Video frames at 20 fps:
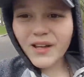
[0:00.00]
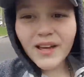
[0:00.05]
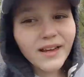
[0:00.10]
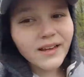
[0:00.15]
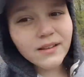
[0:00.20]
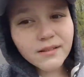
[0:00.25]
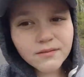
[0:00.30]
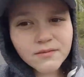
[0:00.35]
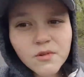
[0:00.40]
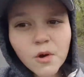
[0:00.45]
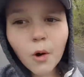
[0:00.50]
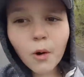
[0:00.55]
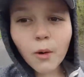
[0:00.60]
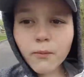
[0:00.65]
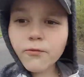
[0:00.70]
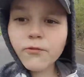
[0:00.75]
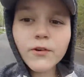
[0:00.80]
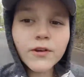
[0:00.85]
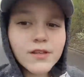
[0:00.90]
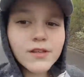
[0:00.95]
and
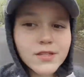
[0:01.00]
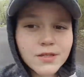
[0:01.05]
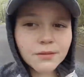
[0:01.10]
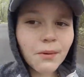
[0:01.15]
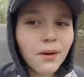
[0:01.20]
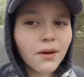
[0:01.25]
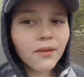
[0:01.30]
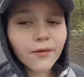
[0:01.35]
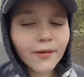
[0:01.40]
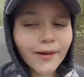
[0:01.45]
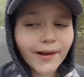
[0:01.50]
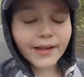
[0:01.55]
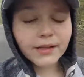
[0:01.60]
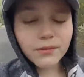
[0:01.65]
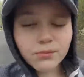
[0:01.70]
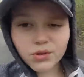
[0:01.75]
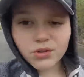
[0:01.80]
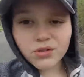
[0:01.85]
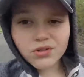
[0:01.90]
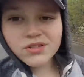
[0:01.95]
hopefully some other
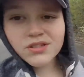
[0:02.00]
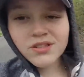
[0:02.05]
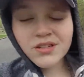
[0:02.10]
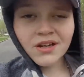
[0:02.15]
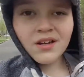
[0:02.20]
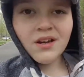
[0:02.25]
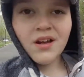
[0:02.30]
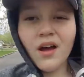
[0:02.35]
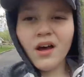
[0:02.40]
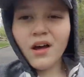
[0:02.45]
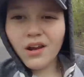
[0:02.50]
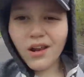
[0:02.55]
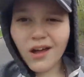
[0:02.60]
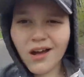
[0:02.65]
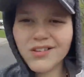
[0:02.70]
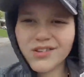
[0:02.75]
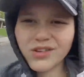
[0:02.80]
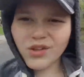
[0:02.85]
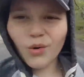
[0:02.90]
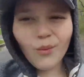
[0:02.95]
animals
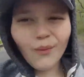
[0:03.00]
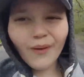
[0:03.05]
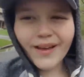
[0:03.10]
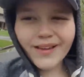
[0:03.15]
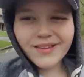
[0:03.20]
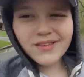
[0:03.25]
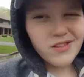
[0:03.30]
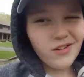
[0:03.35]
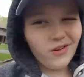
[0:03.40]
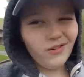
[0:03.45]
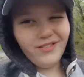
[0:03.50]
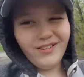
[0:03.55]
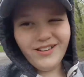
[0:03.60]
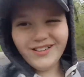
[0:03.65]
along the way. So